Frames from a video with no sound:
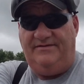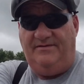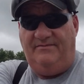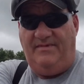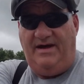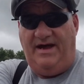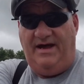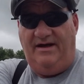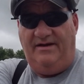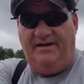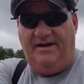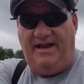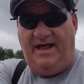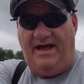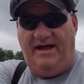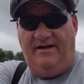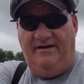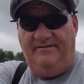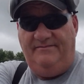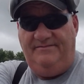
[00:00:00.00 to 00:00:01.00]
amount. And
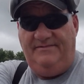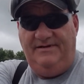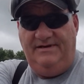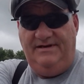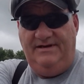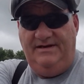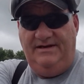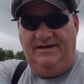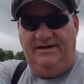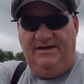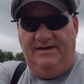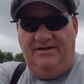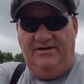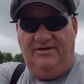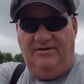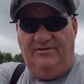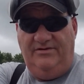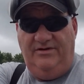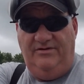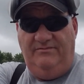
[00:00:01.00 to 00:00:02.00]
I, you
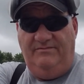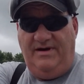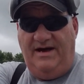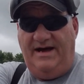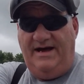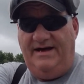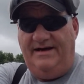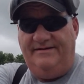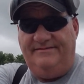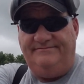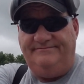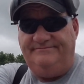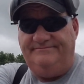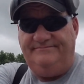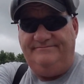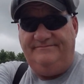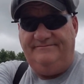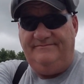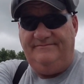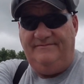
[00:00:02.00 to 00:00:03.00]
know, you'd buy,
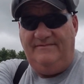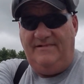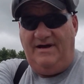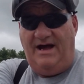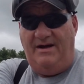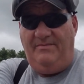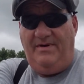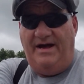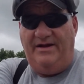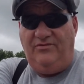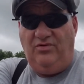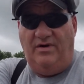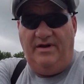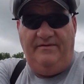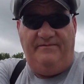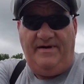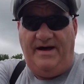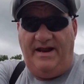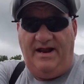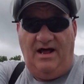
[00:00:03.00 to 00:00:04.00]
I'd buy
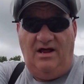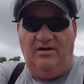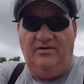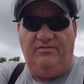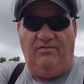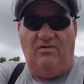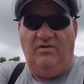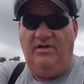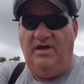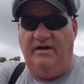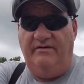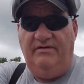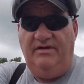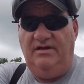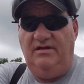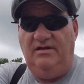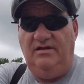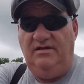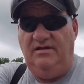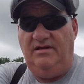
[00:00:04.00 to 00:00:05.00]
$25 worth of it.
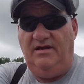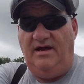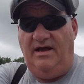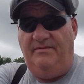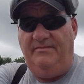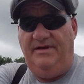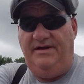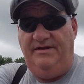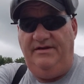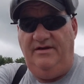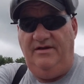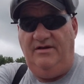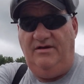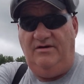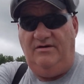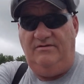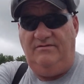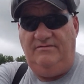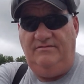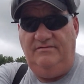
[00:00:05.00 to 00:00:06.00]
I mean, you
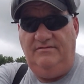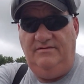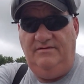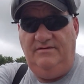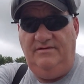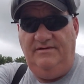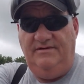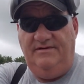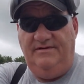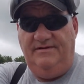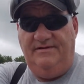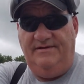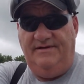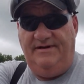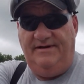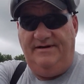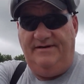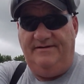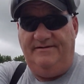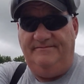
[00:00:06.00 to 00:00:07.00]
know,
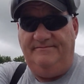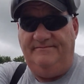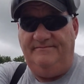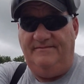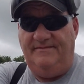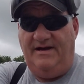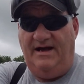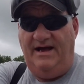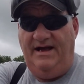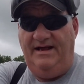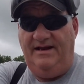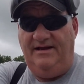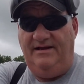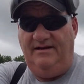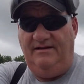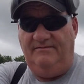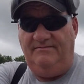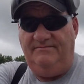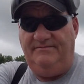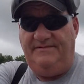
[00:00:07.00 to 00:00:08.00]
uh, I had a
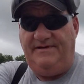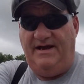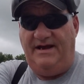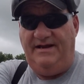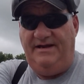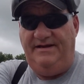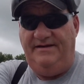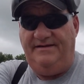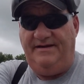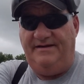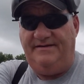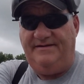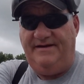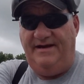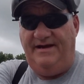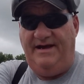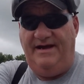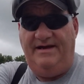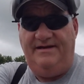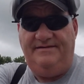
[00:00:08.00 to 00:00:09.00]
little Chinese
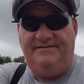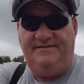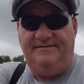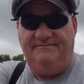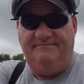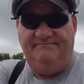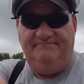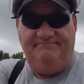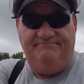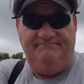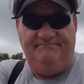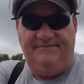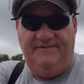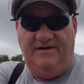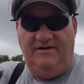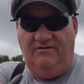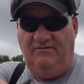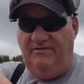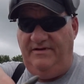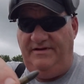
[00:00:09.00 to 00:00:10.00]
SKS and, you
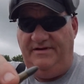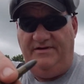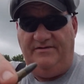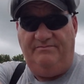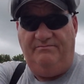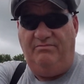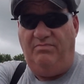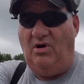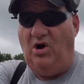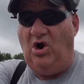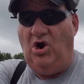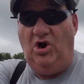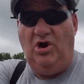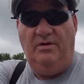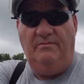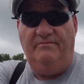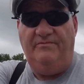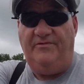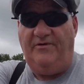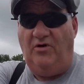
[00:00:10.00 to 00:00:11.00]
know, we just burn
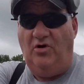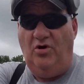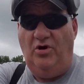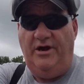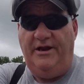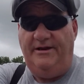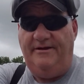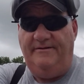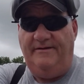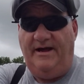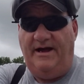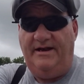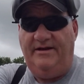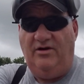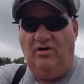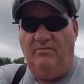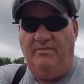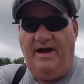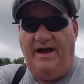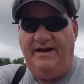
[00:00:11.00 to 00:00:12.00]
them through it. And I'd
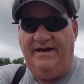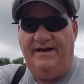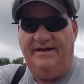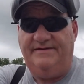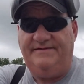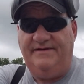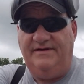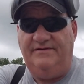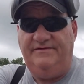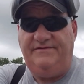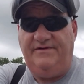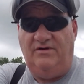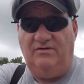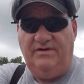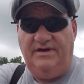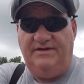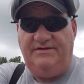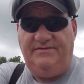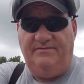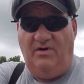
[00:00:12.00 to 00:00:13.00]
go back next gun show and
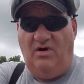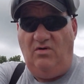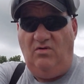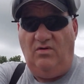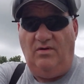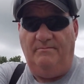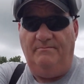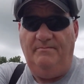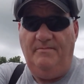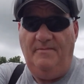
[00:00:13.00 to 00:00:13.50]
get some more.